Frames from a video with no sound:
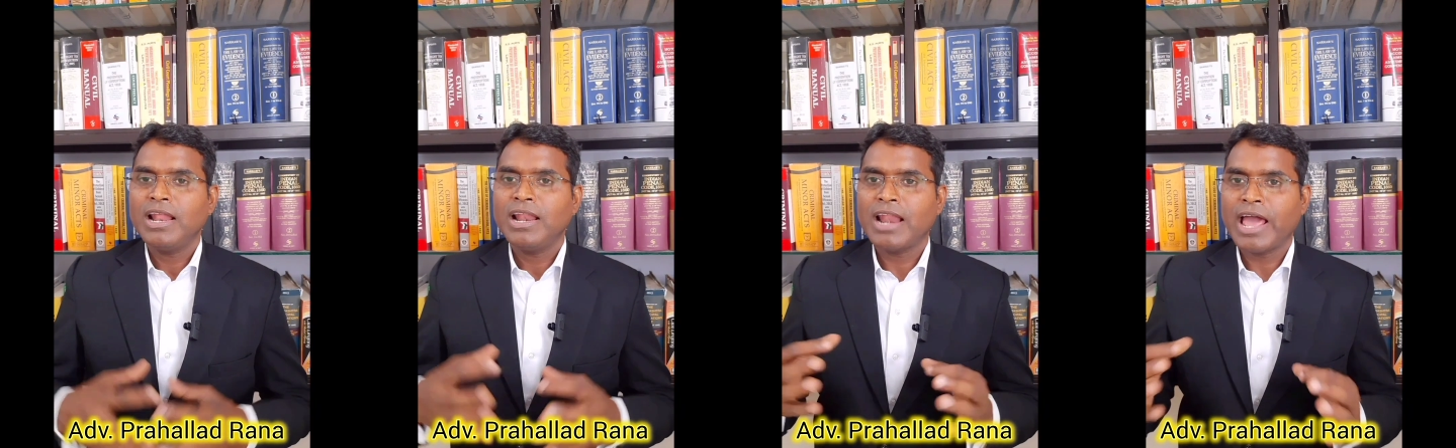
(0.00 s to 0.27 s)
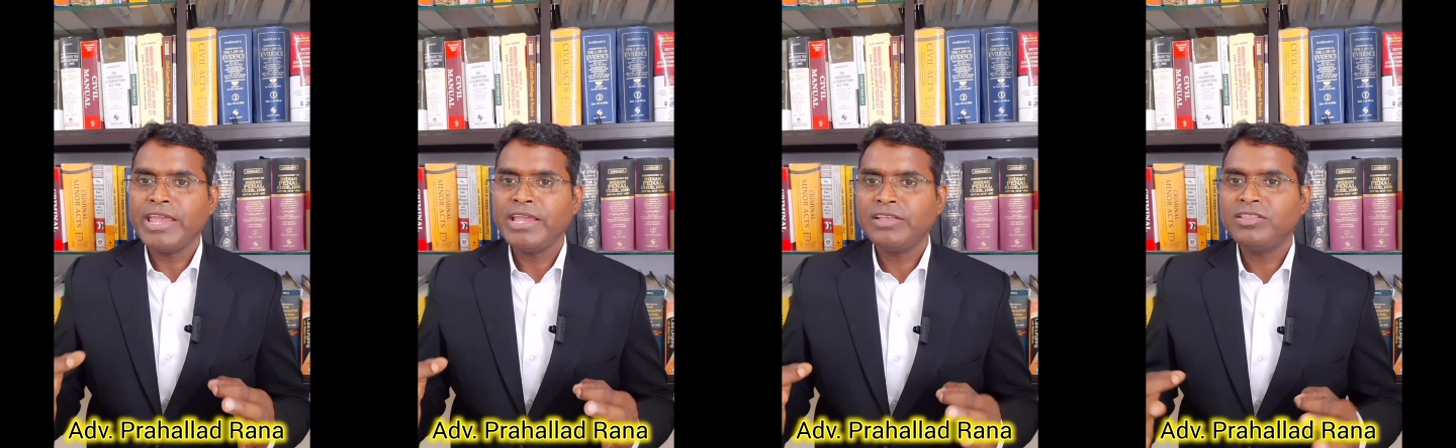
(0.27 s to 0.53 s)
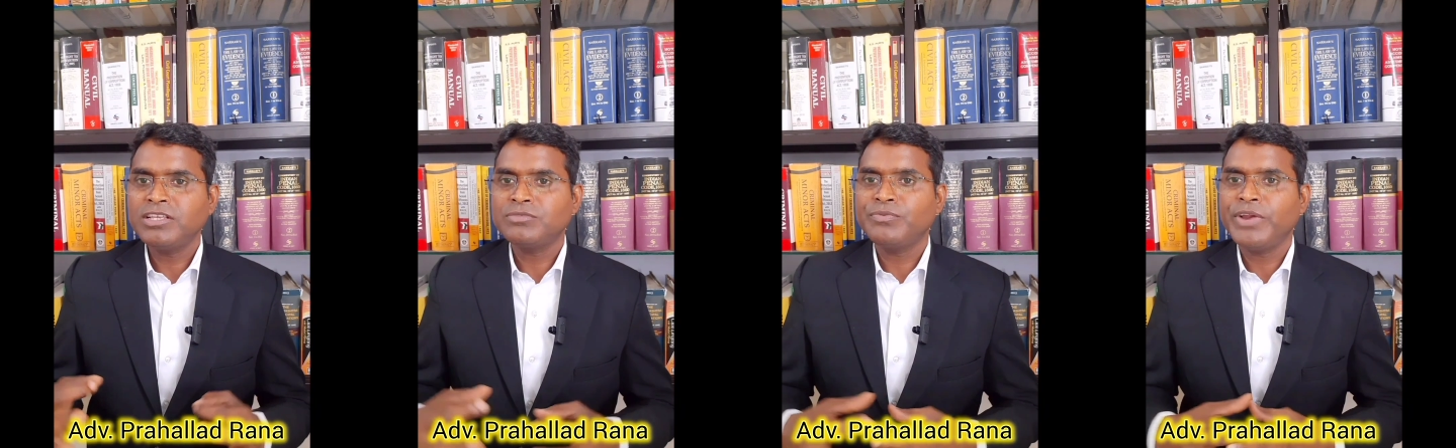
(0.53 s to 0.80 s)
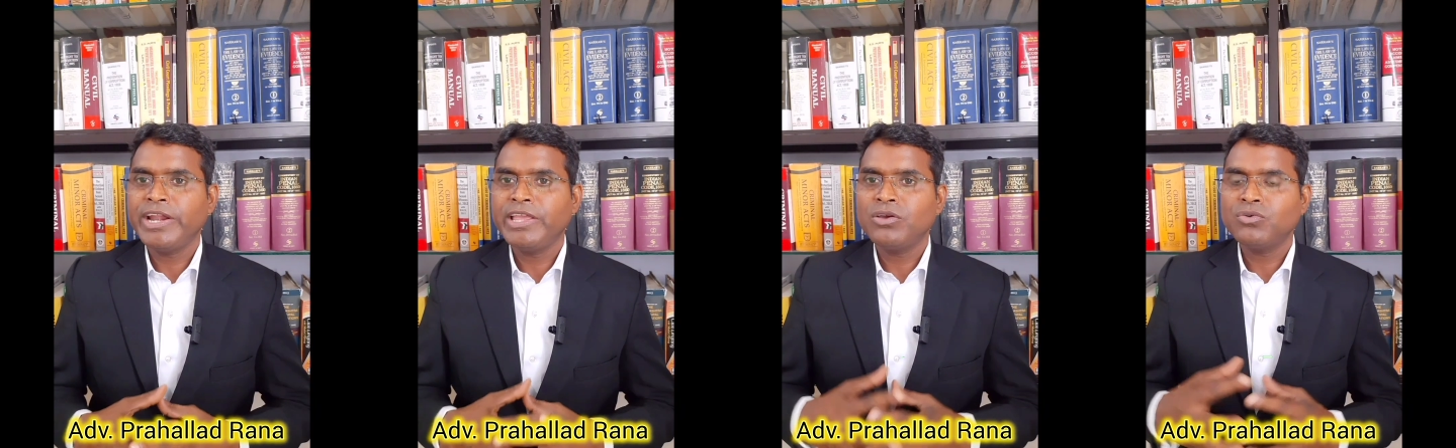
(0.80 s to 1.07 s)
like this
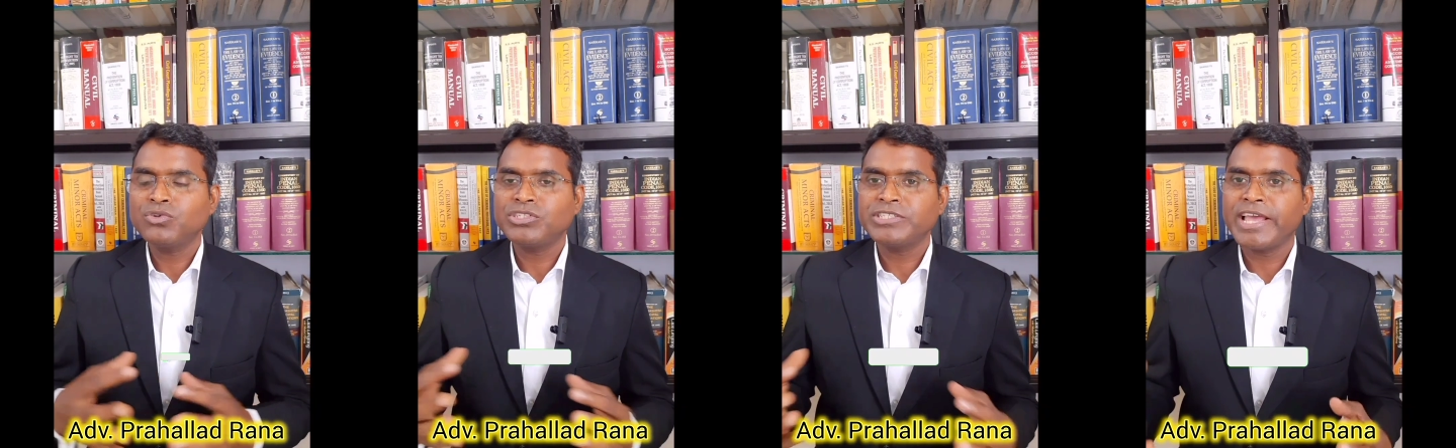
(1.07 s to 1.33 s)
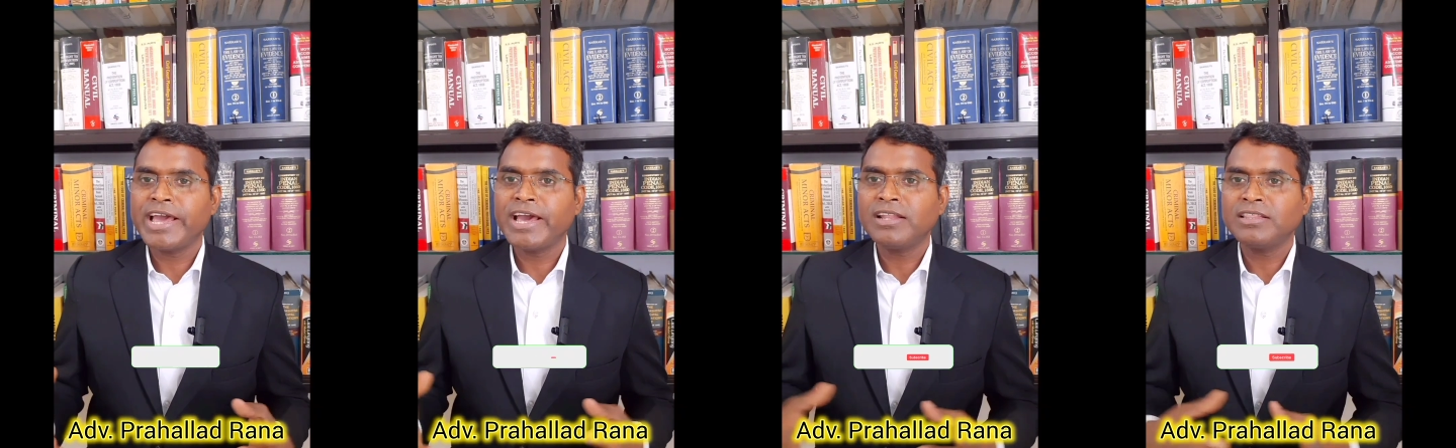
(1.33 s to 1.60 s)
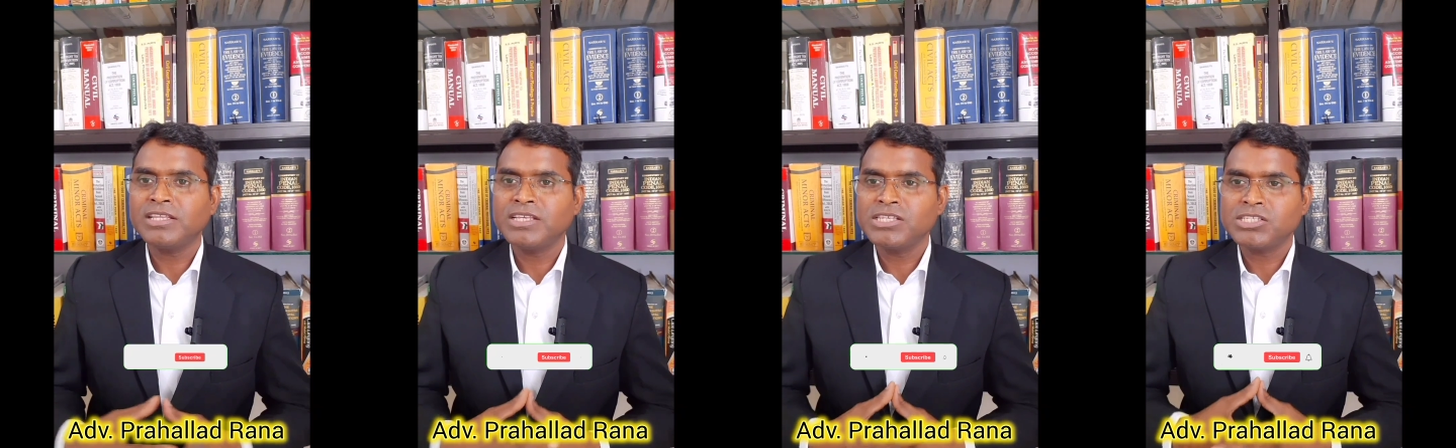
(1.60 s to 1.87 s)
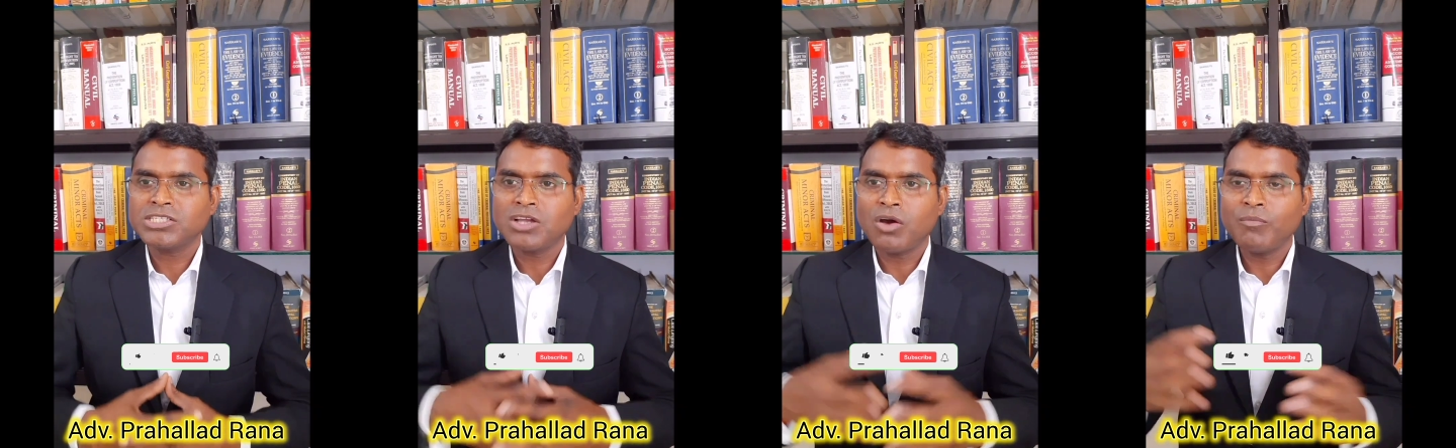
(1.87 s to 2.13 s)
video, share
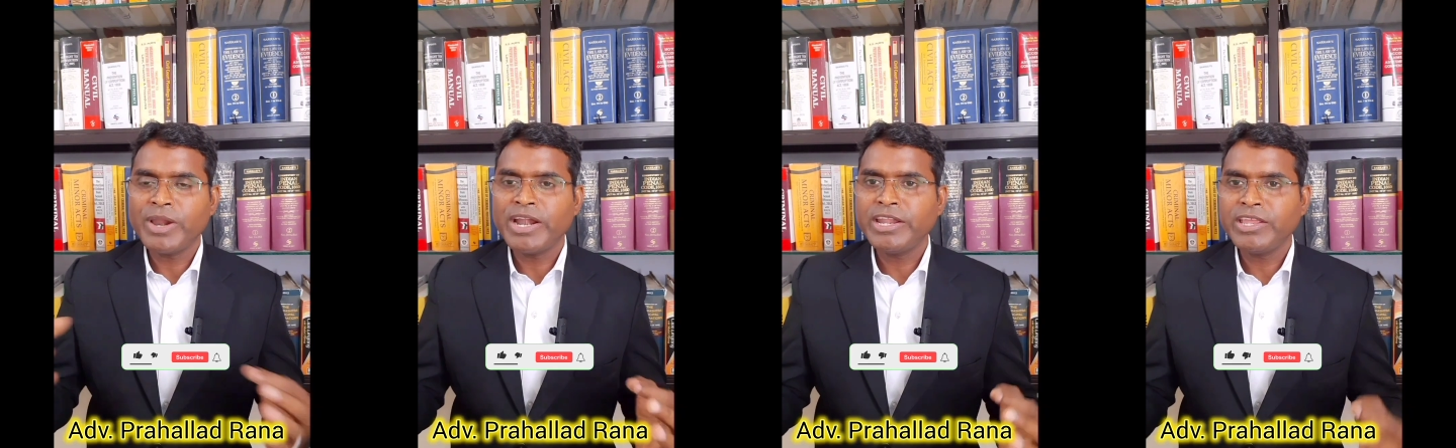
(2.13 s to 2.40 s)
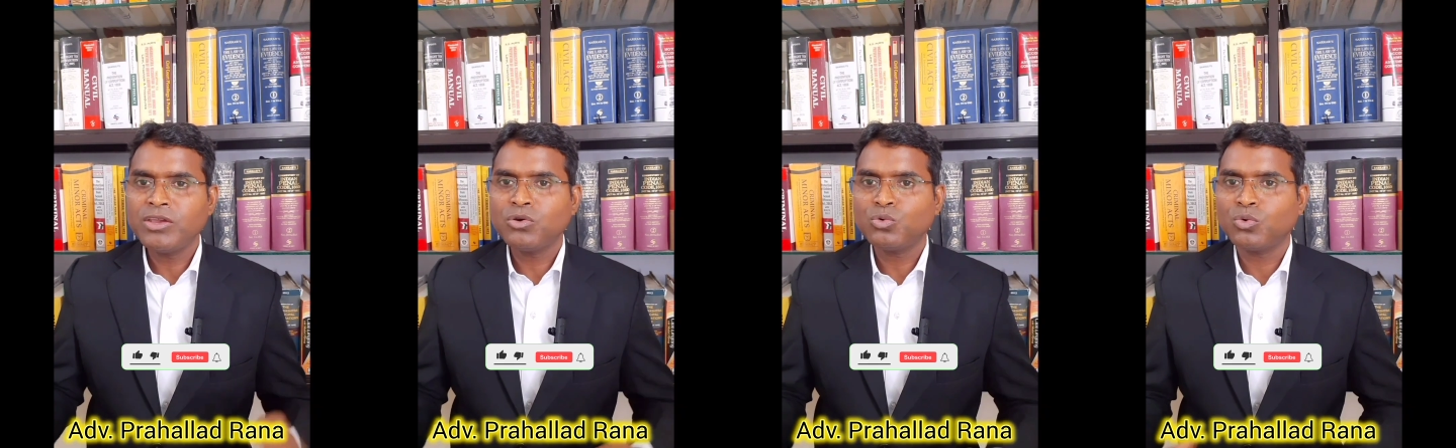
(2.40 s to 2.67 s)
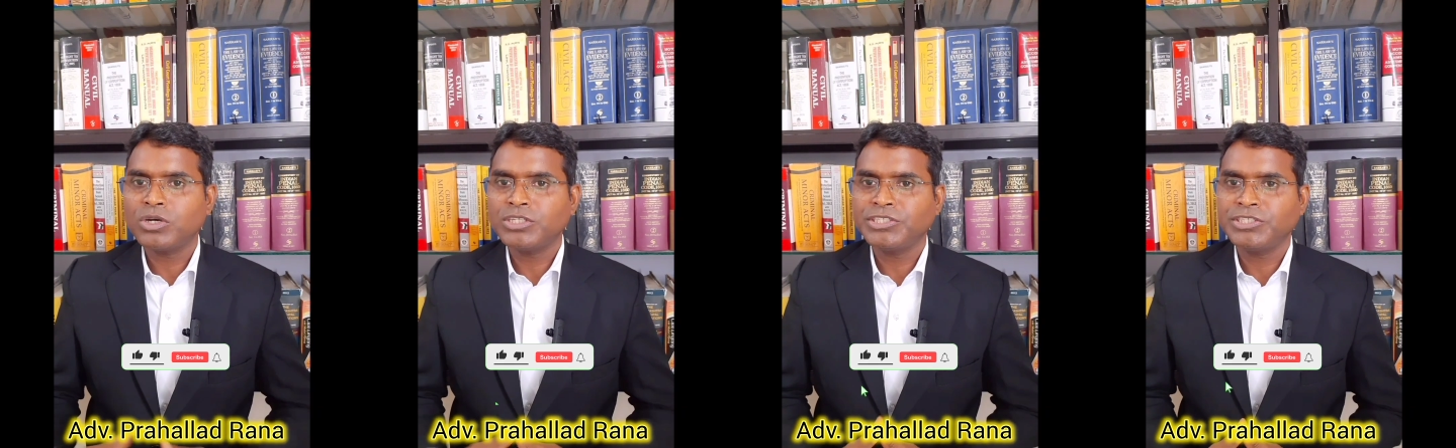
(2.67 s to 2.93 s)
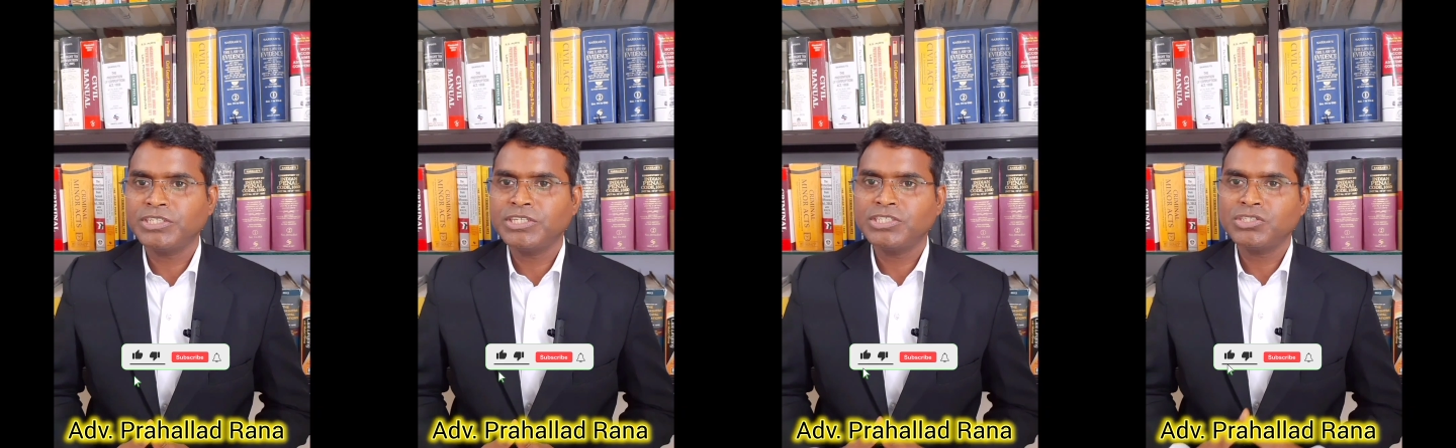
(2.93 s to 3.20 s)
this, comment your
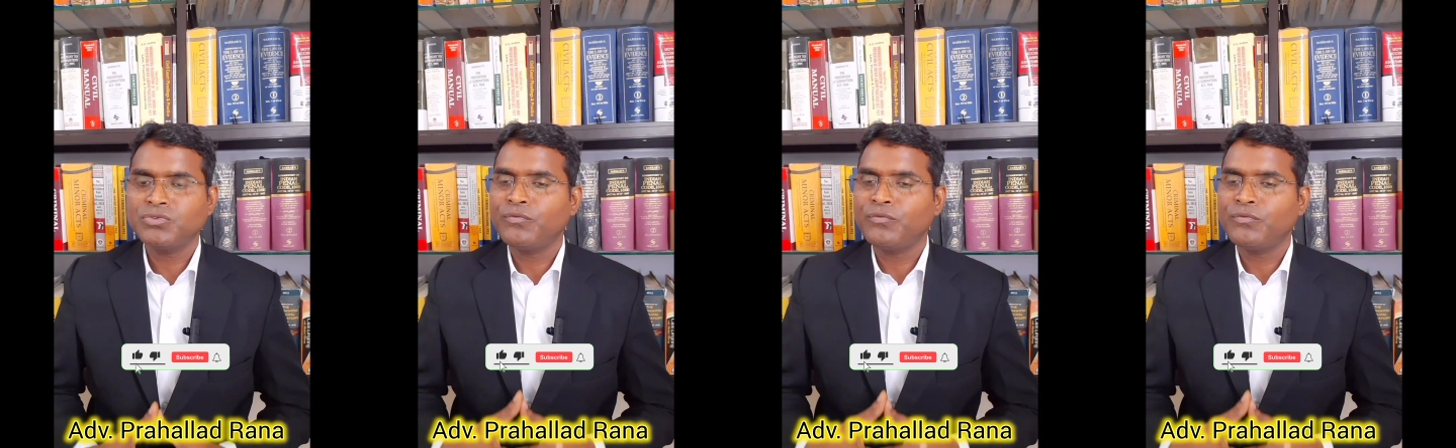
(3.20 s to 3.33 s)
questions.